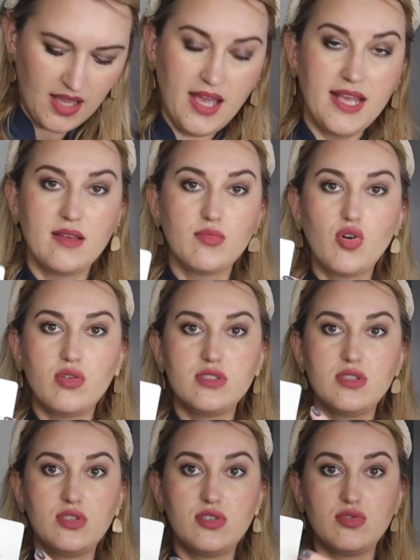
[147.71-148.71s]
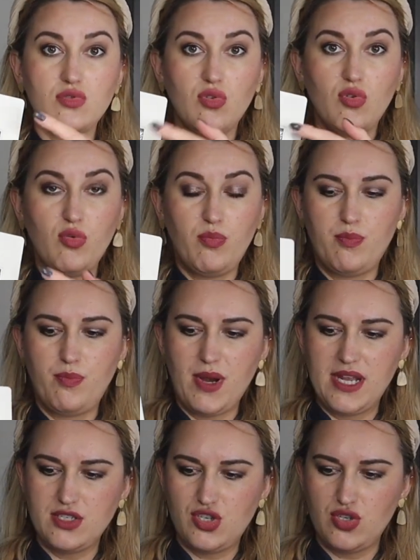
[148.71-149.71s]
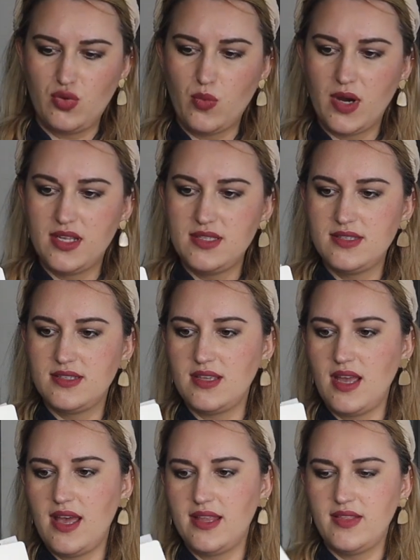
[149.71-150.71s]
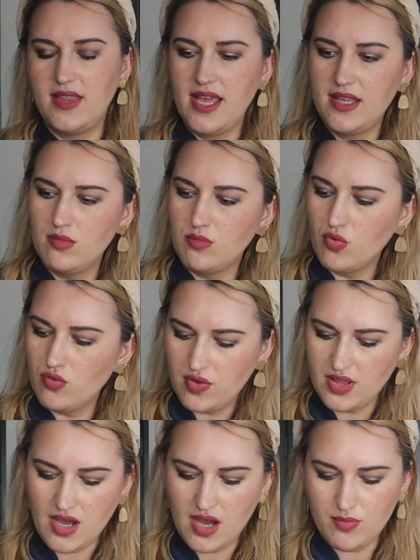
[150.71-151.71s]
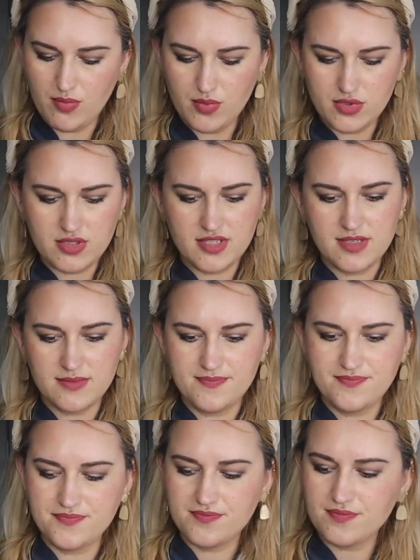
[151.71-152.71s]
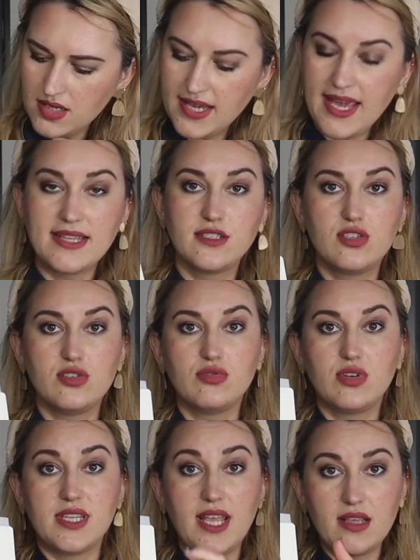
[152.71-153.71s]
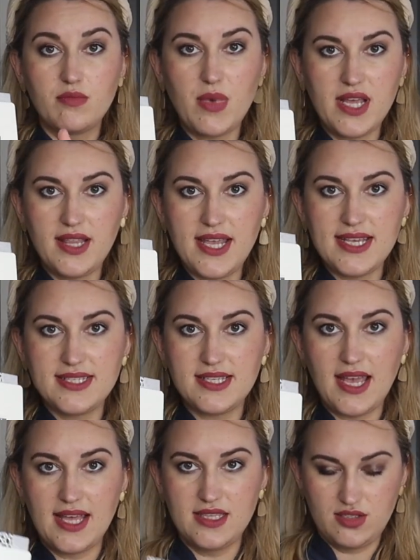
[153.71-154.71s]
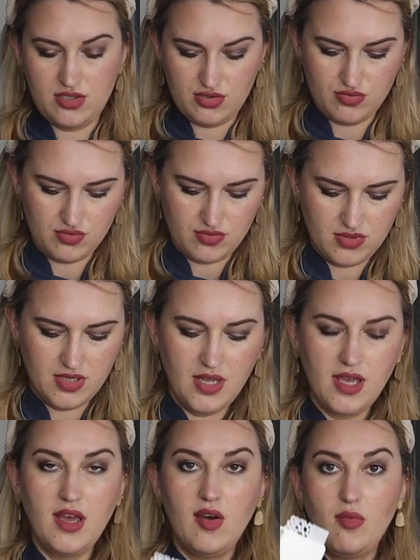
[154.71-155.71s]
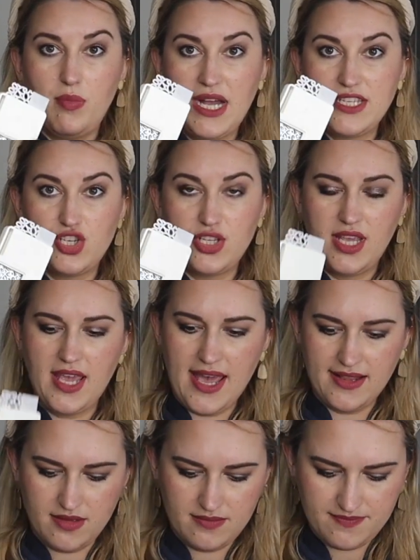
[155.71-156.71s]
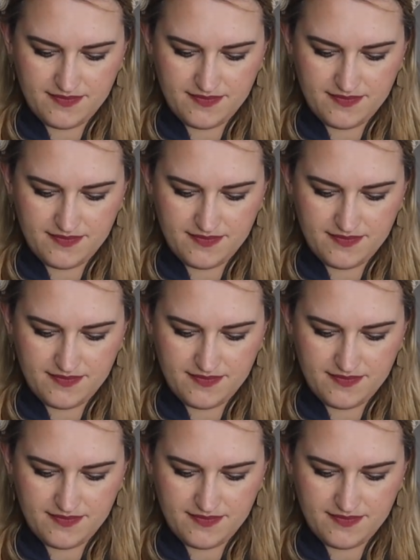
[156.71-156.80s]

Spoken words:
And I'm going to punch it once and then move it upwards, again to connect my lace and to punch it again.